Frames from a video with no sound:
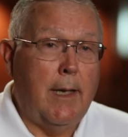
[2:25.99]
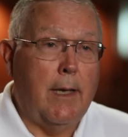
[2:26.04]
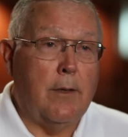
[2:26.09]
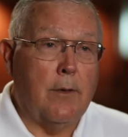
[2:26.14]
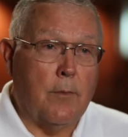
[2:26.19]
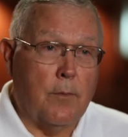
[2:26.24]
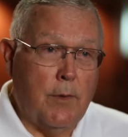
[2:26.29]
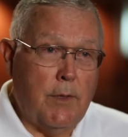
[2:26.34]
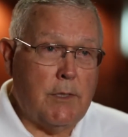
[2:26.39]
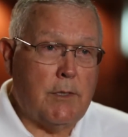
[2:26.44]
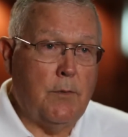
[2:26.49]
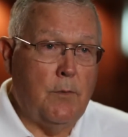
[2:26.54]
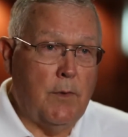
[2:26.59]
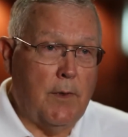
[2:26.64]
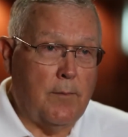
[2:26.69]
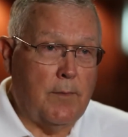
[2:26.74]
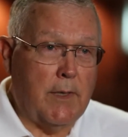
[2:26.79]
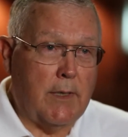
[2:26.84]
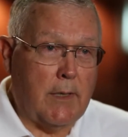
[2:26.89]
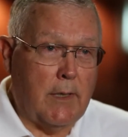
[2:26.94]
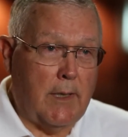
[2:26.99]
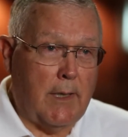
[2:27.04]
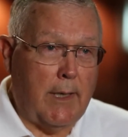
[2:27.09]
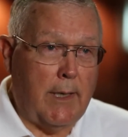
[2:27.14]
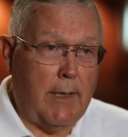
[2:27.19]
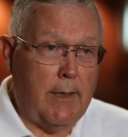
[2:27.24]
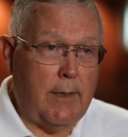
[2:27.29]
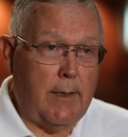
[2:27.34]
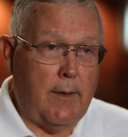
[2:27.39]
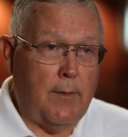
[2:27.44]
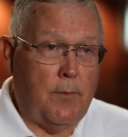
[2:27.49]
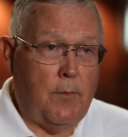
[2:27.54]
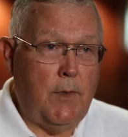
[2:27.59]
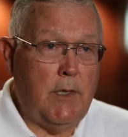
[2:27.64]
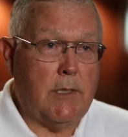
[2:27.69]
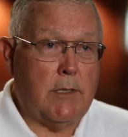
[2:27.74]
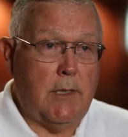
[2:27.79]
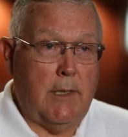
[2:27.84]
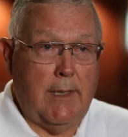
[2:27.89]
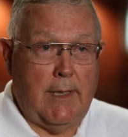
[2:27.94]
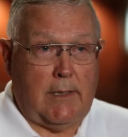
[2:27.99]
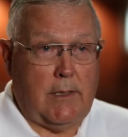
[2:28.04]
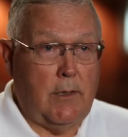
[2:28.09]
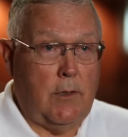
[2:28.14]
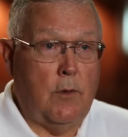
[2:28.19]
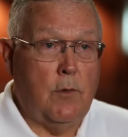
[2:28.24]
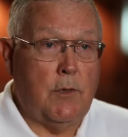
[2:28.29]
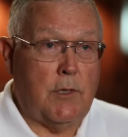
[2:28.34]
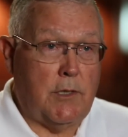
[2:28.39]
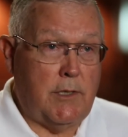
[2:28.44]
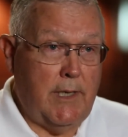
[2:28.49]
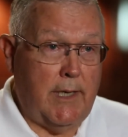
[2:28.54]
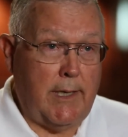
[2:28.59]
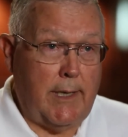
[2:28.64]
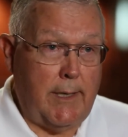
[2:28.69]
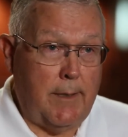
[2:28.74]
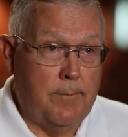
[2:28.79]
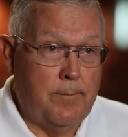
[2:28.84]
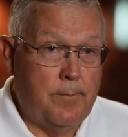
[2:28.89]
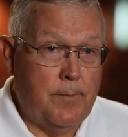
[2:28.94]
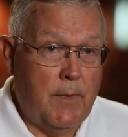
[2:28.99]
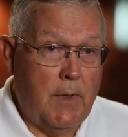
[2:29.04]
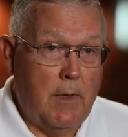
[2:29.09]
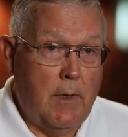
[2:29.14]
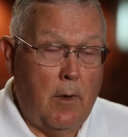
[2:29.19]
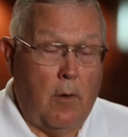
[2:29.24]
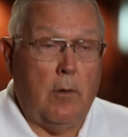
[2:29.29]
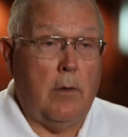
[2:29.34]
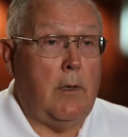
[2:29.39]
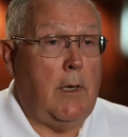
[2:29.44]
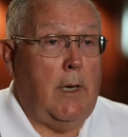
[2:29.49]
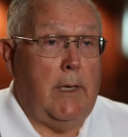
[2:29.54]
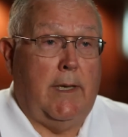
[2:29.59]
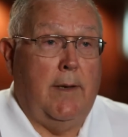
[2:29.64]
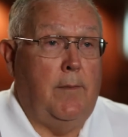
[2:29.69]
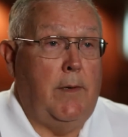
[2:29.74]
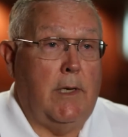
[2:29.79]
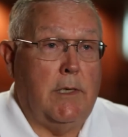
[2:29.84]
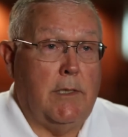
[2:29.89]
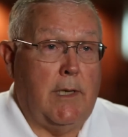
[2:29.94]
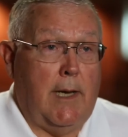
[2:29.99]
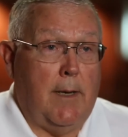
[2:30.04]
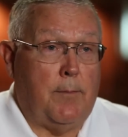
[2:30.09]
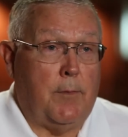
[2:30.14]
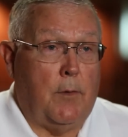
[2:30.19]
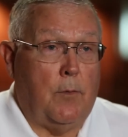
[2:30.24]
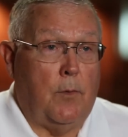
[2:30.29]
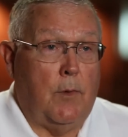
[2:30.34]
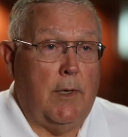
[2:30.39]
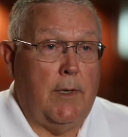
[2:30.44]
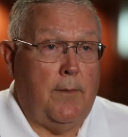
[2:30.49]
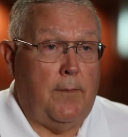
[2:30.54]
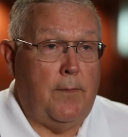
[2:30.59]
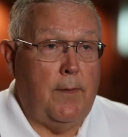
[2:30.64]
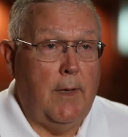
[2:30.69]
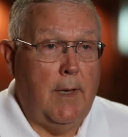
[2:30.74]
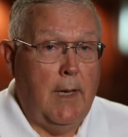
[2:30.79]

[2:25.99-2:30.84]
And the reason we have declined, if we select a host city, I'll give you an example. What if